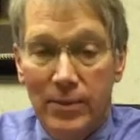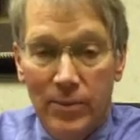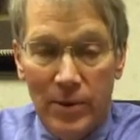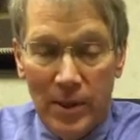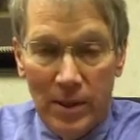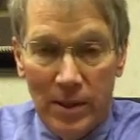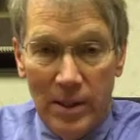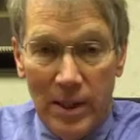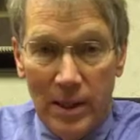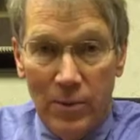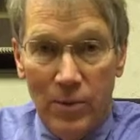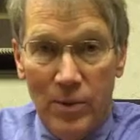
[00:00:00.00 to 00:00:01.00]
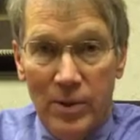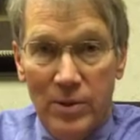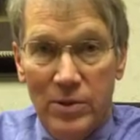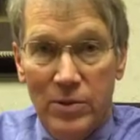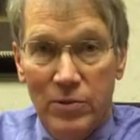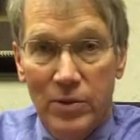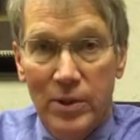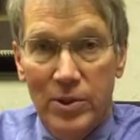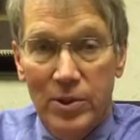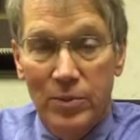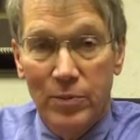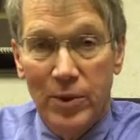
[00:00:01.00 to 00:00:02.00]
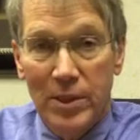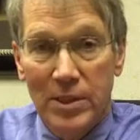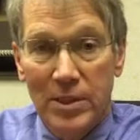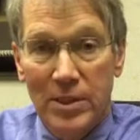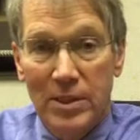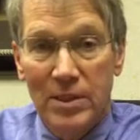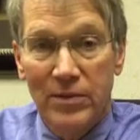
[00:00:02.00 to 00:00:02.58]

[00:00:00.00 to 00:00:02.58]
we're out of luck. Whereas in traditional braces,